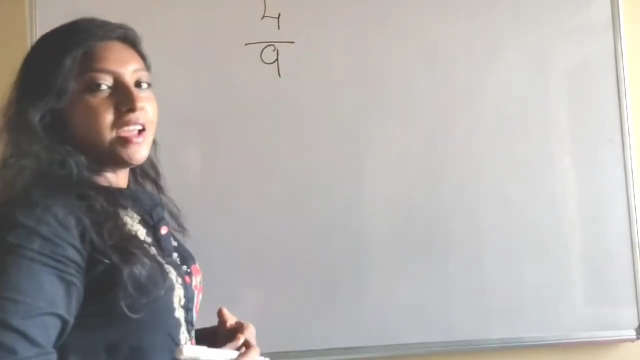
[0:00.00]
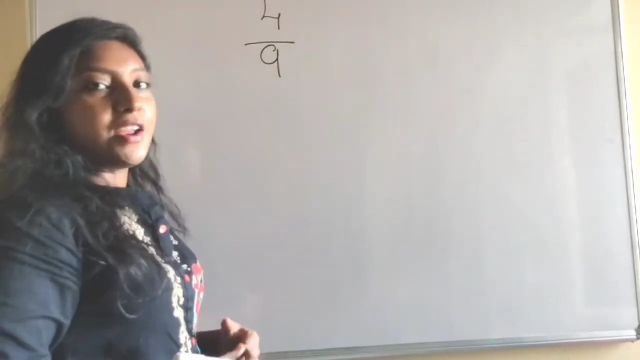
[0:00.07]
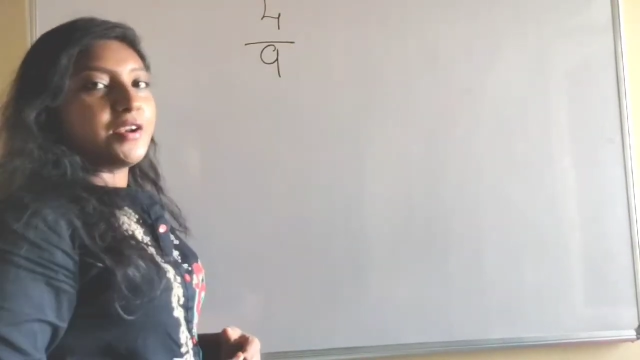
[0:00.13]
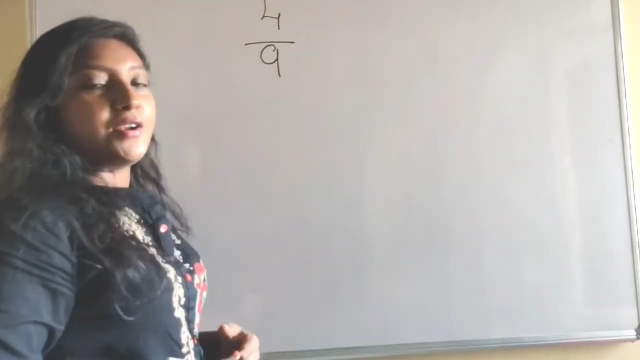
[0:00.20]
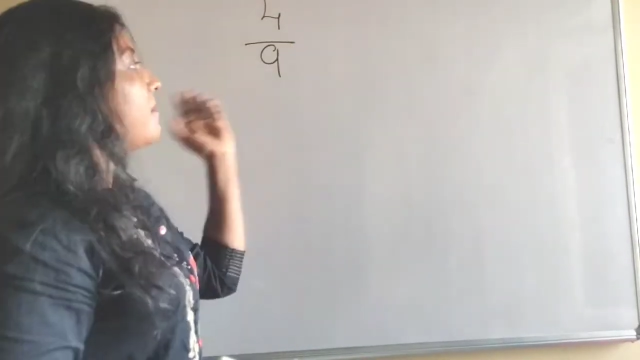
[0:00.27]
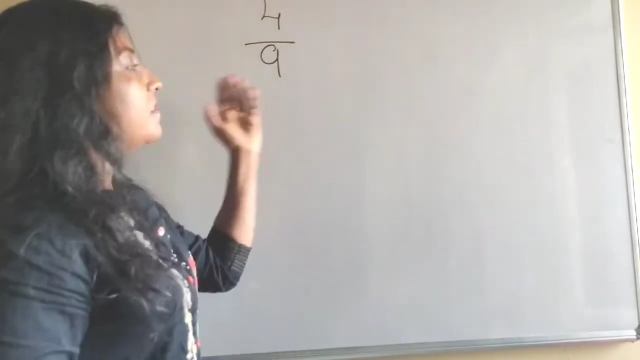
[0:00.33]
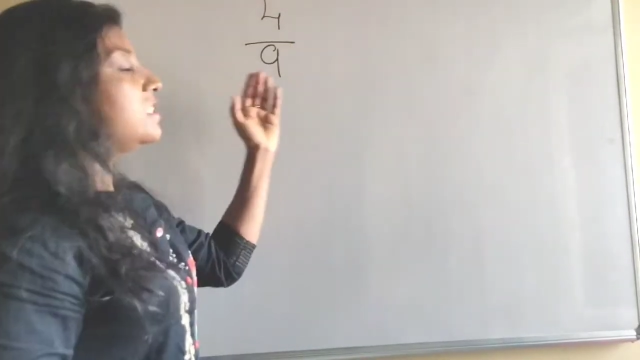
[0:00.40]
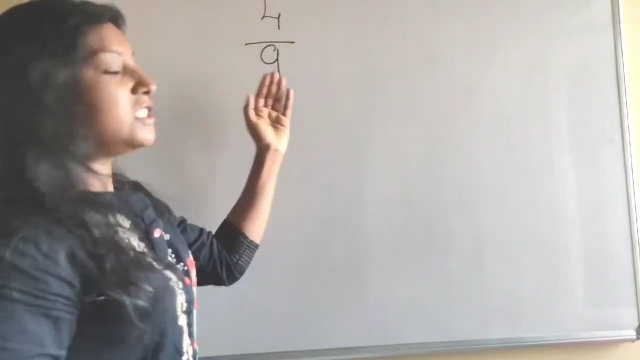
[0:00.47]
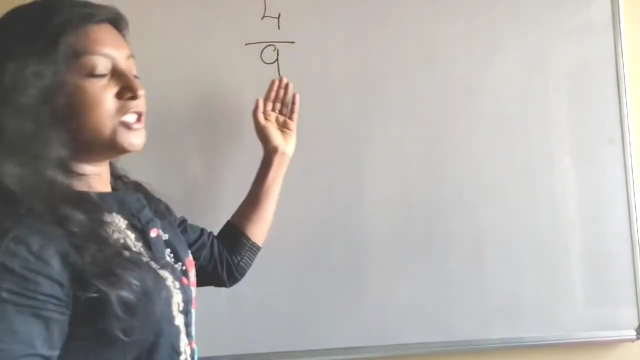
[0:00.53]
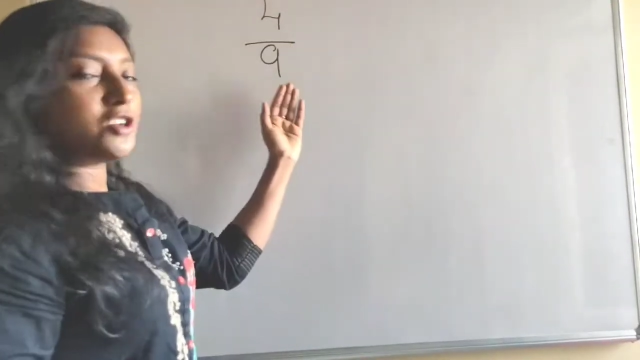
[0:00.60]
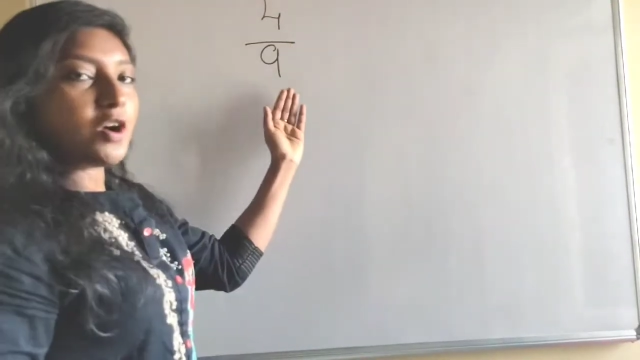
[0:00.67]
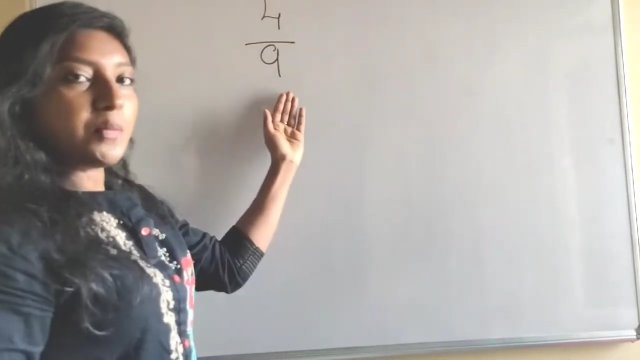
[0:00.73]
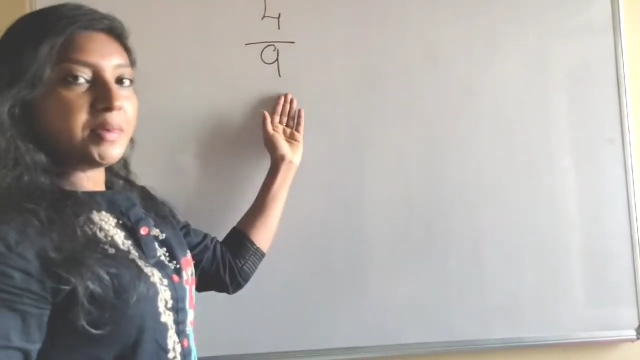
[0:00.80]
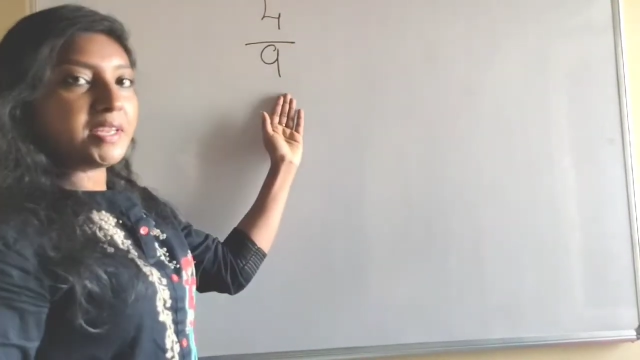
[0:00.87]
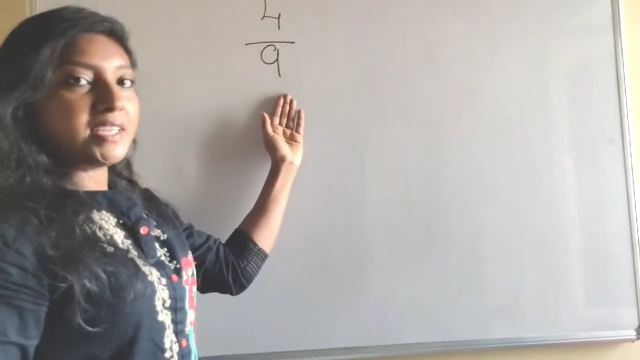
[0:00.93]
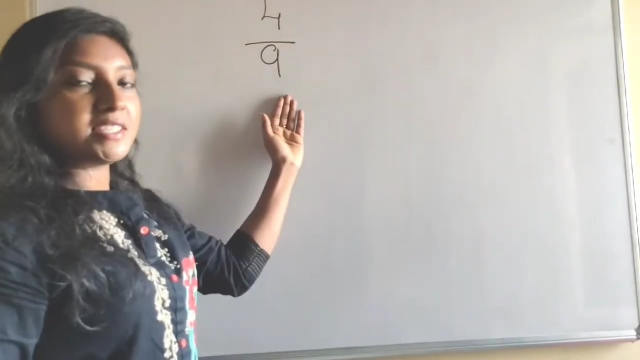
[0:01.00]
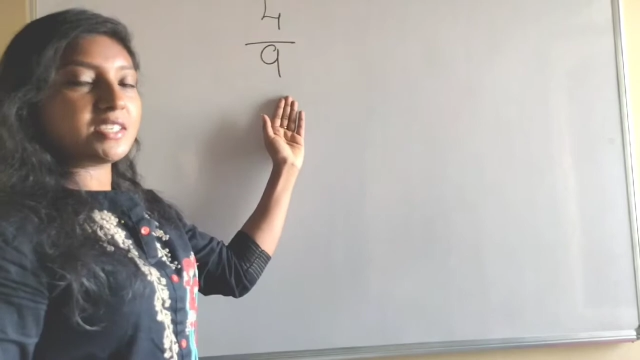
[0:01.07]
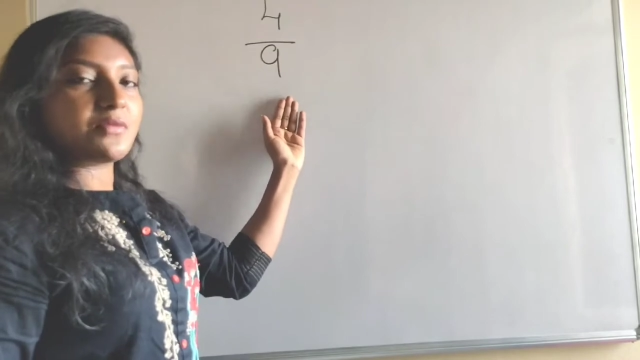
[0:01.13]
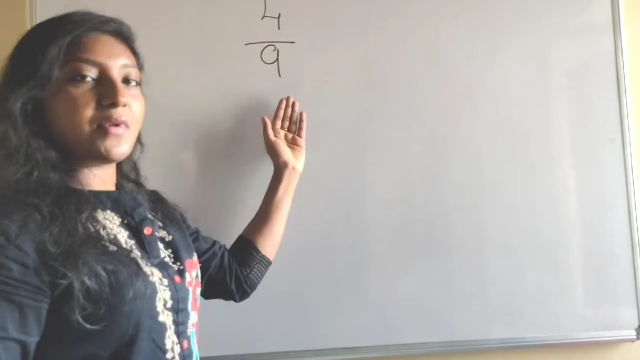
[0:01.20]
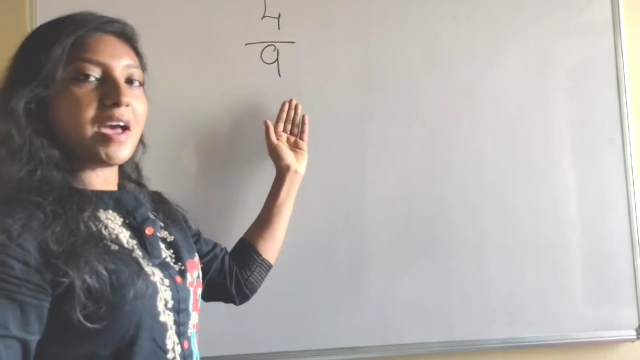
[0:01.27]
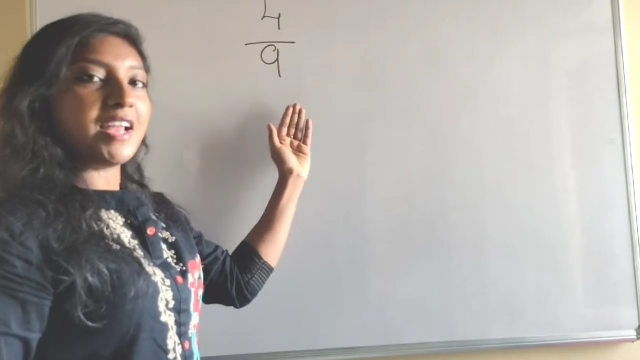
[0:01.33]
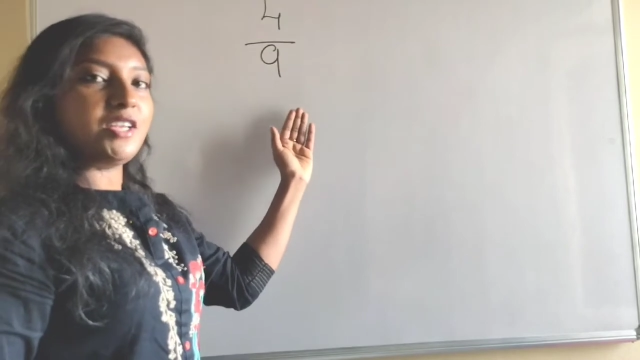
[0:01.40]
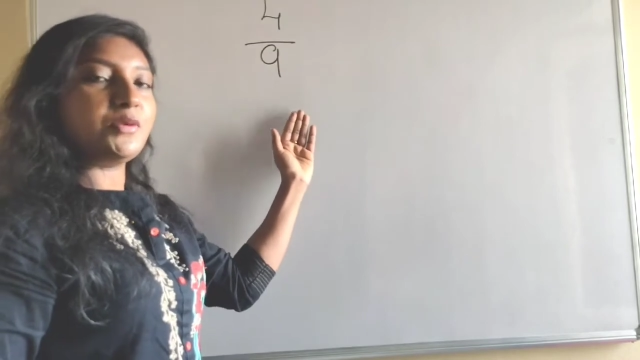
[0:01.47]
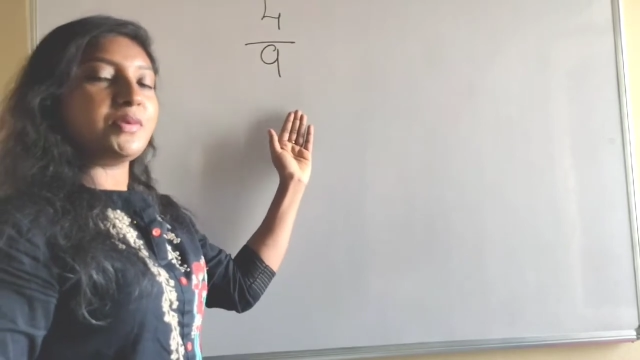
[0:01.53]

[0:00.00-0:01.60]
Now denominator value